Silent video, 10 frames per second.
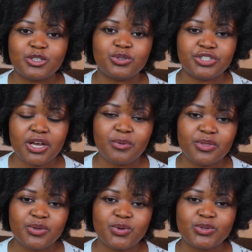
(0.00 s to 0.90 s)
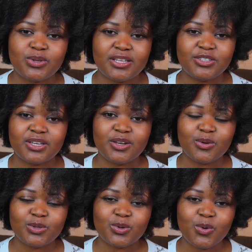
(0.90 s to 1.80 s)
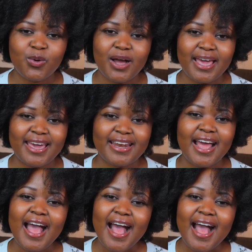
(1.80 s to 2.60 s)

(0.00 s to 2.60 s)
to share with you so that you can also go ahead